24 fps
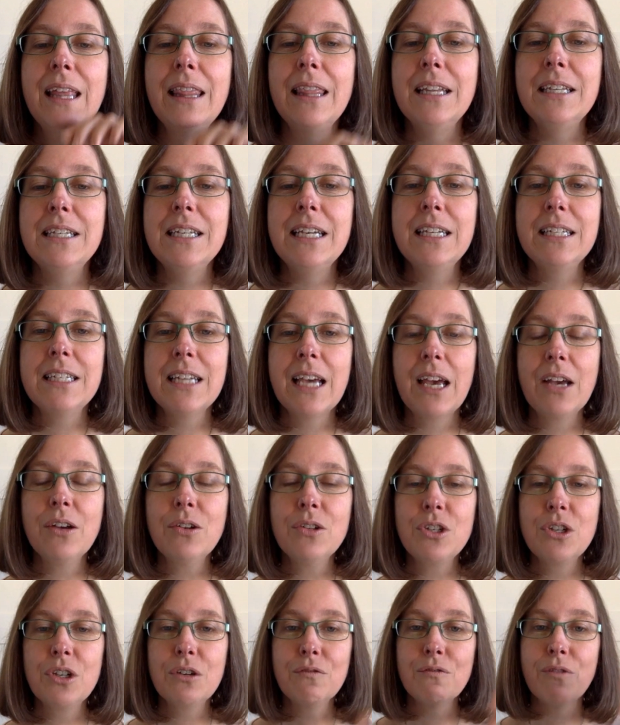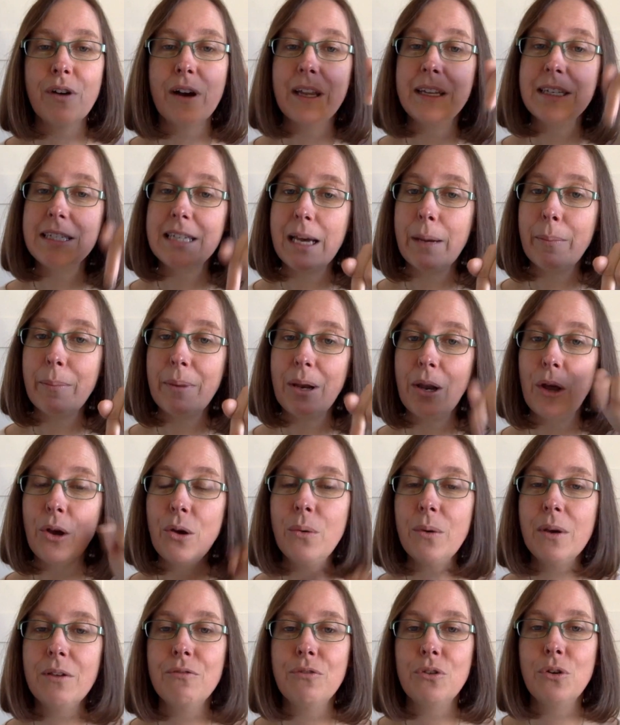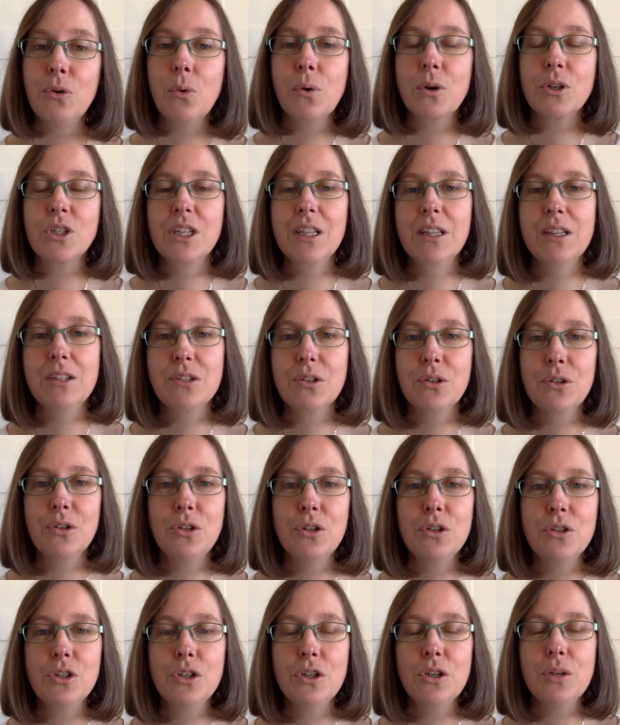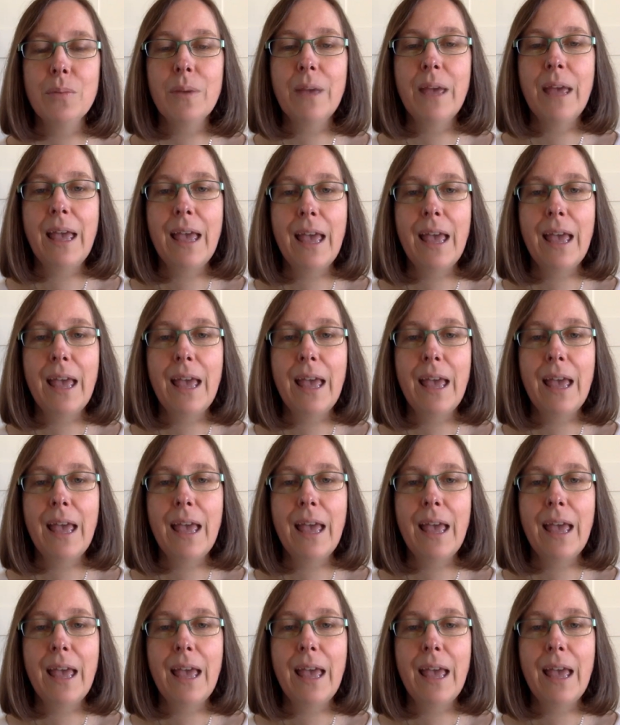The details you can find down below if you're watching this on YouTube,